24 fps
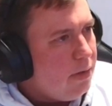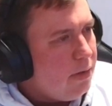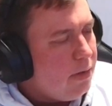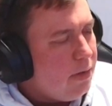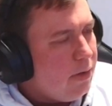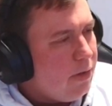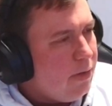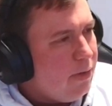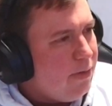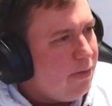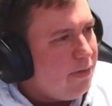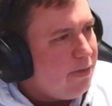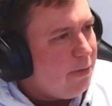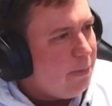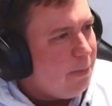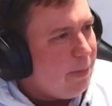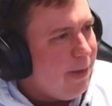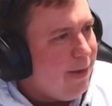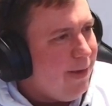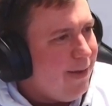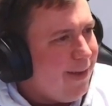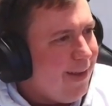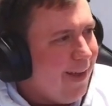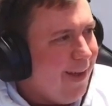Who's the
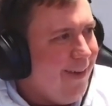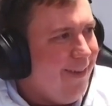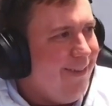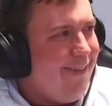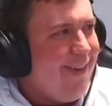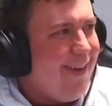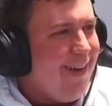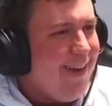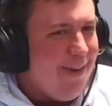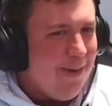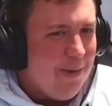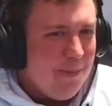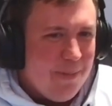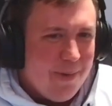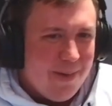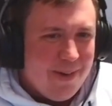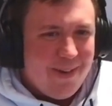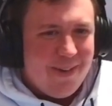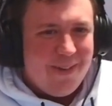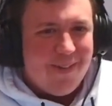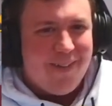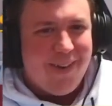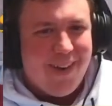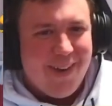beatdown now,
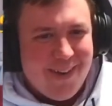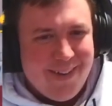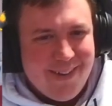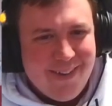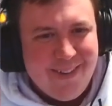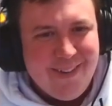mono red?